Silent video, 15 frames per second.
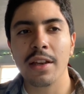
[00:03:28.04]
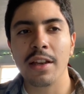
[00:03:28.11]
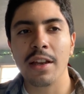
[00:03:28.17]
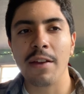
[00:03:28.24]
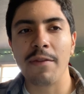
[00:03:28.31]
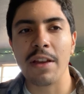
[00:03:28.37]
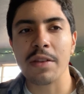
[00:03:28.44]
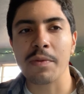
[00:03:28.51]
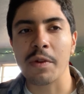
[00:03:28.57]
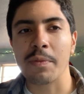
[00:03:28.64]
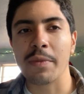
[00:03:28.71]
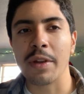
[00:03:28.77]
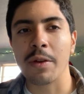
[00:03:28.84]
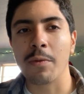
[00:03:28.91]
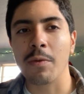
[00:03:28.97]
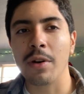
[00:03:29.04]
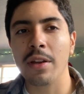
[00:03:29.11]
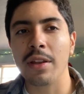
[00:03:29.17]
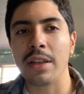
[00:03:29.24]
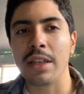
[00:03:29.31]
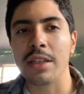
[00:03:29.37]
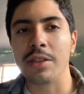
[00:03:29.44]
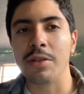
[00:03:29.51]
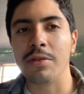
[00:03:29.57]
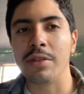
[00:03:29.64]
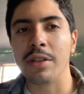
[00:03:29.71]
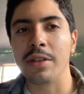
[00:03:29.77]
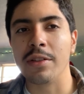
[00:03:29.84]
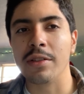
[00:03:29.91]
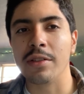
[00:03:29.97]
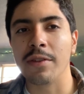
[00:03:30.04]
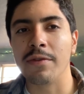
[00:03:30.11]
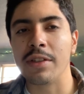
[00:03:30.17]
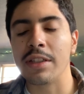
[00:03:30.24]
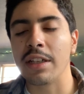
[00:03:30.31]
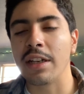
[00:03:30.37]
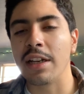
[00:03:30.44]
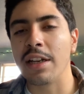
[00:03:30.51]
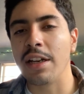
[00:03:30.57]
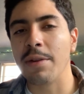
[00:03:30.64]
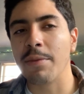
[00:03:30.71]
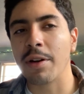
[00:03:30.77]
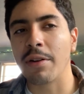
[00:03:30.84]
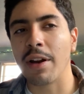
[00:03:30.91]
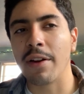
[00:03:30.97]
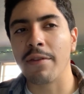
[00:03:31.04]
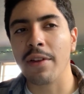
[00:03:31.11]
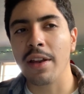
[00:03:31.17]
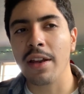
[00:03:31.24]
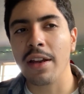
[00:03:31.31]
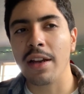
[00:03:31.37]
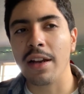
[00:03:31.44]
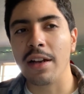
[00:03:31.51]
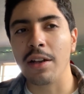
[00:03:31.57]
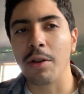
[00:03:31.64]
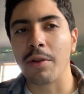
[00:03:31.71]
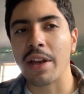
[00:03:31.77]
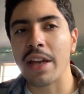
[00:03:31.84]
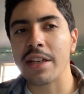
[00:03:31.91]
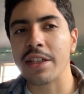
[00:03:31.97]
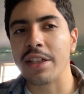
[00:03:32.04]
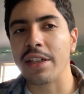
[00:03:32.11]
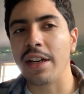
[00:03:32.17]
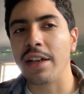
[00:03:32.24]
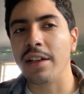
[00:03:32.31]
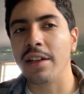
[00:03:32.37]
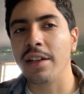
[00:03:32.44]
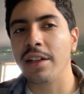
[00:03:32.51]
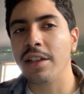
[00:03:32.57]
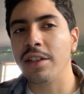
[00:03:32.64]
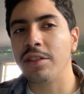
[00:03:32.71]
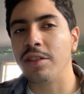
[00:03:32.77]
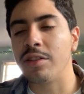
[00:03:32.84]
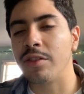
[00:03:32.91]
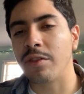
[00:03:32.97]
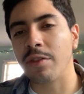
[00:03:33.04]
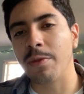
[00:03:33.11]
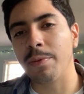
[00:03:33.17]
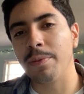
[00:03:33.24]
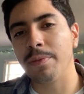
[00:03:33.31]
Facebook being one of these, using sophisticated demographic and location data to serve up